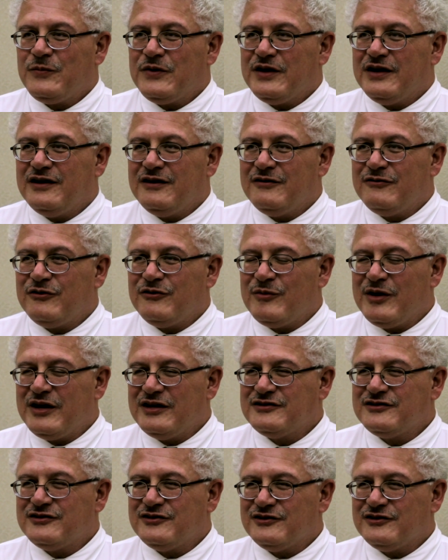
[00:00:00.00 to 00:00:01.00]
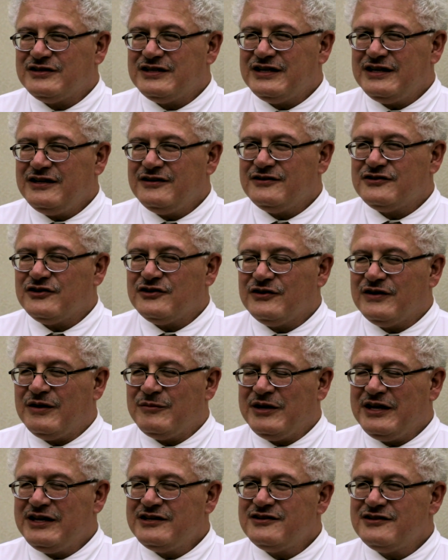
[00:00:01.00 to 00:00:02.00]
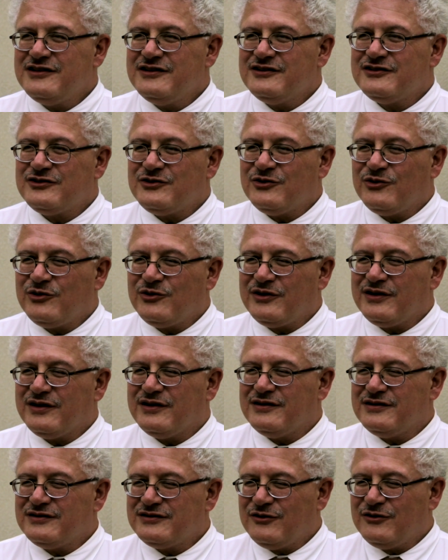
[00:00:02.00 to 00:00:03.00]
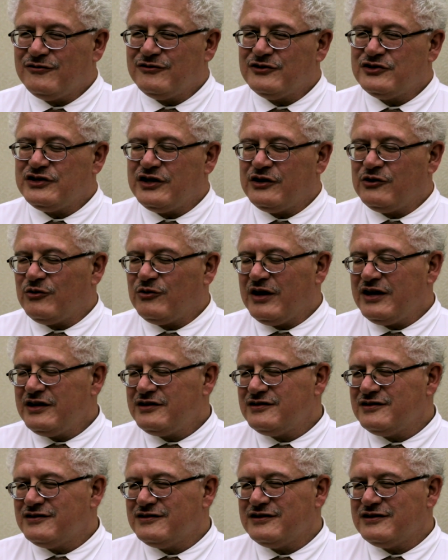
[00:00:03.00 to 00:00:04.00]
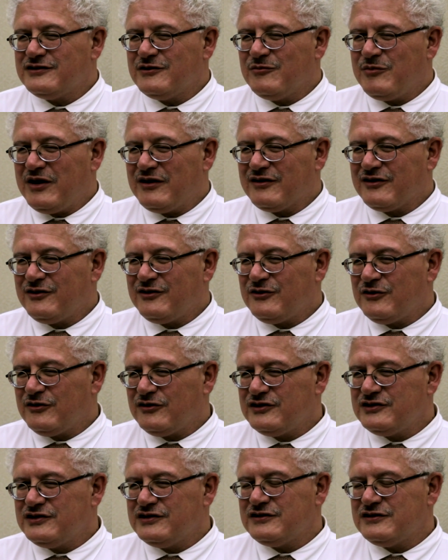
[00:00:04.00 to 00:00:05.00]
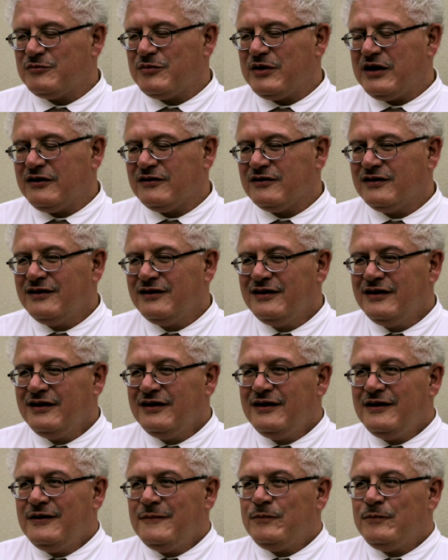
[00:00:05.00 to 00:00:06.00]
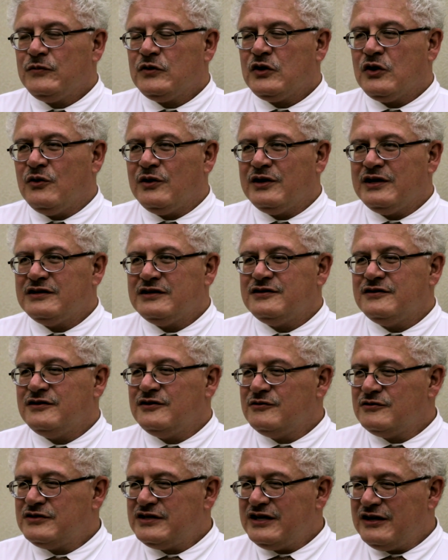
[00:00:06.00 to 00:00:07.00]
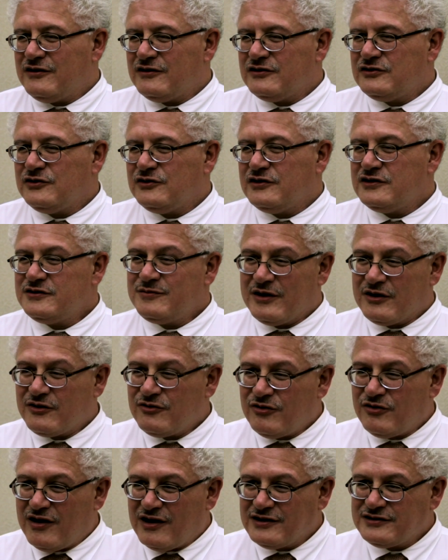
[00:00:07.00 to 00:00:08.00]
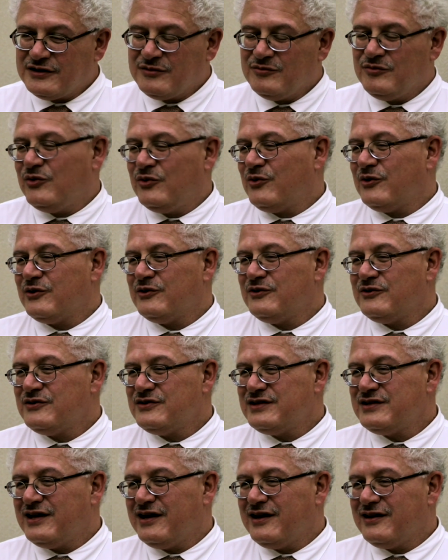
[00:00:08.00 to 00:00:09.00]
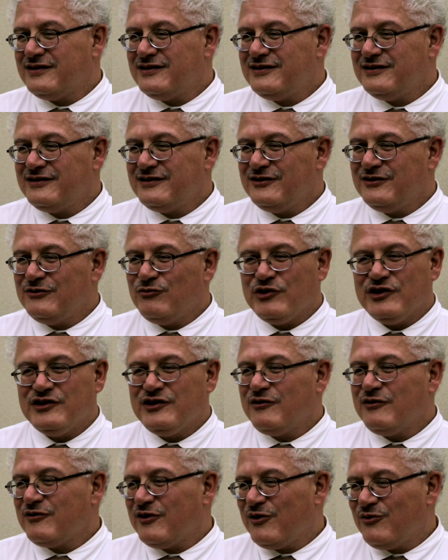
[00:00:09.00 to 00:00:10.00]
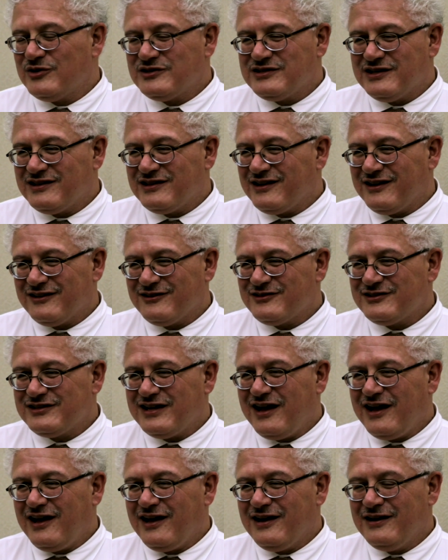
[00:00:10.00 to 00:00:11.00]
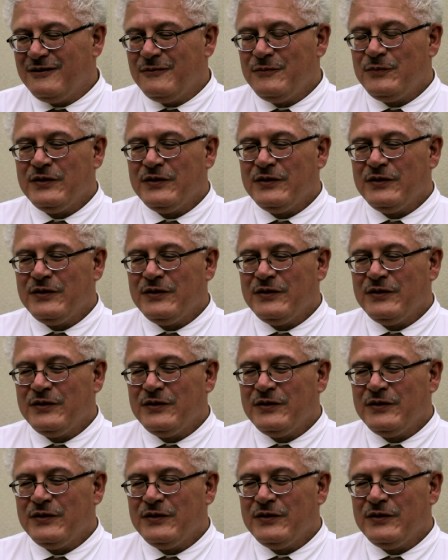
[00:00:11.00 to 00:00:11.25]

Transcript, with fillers: uh, from age thirteen. So, I mean, each of these stories over generations is about courage. It's about going into new territories, about crossing borders that you, where you don't know what's at the other side.